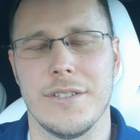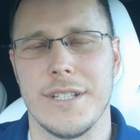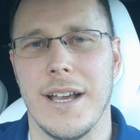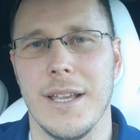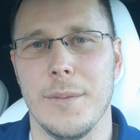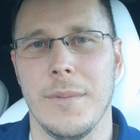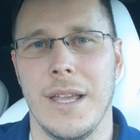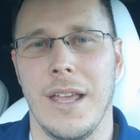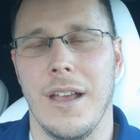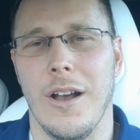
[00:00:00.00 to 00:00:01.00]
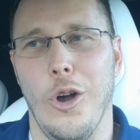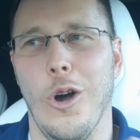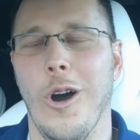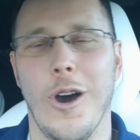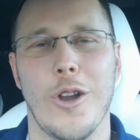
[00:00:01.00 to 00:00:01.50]
over time,
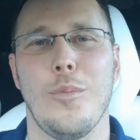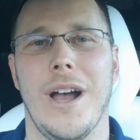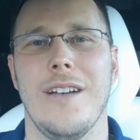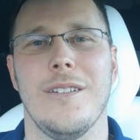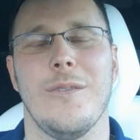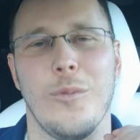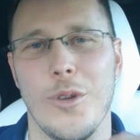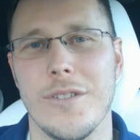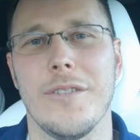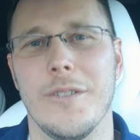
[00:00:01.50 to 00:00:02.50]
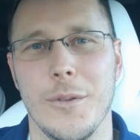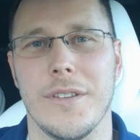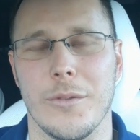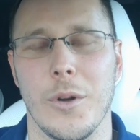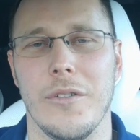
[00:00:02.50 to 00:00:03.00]
autopilot really
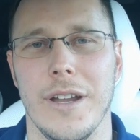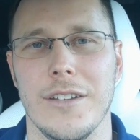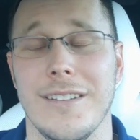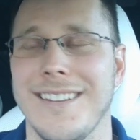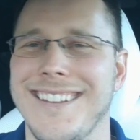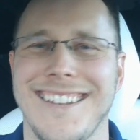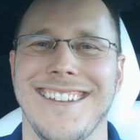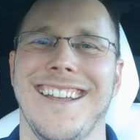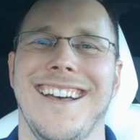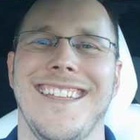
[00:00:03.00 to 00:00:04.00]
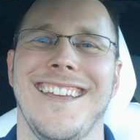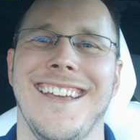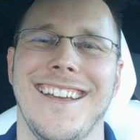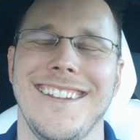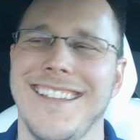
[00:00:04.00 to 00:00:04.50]
reduces road rage. not
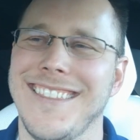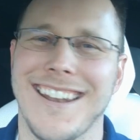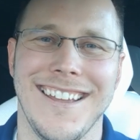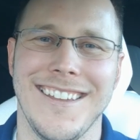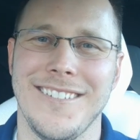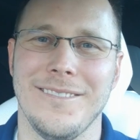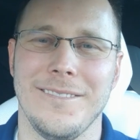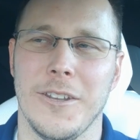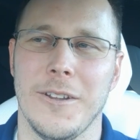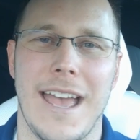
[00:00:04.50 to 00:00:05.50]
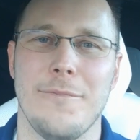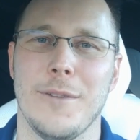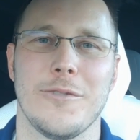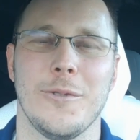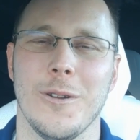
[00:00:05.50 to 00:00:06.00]
that I have
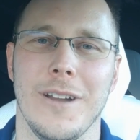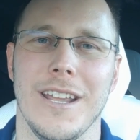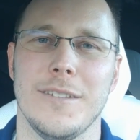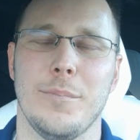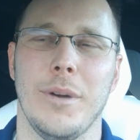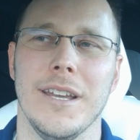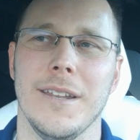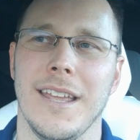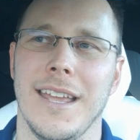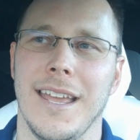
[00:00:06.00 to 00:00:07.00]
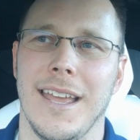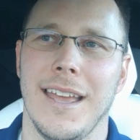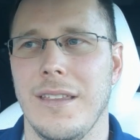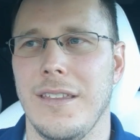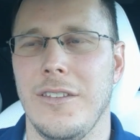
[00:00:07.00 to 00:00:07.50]
much road rage, but
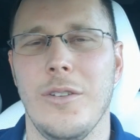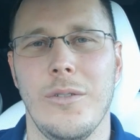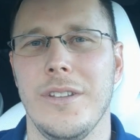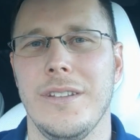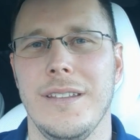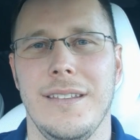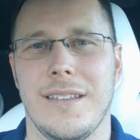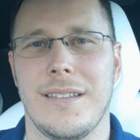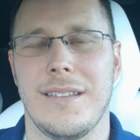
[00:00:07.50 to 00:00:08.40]
you don't really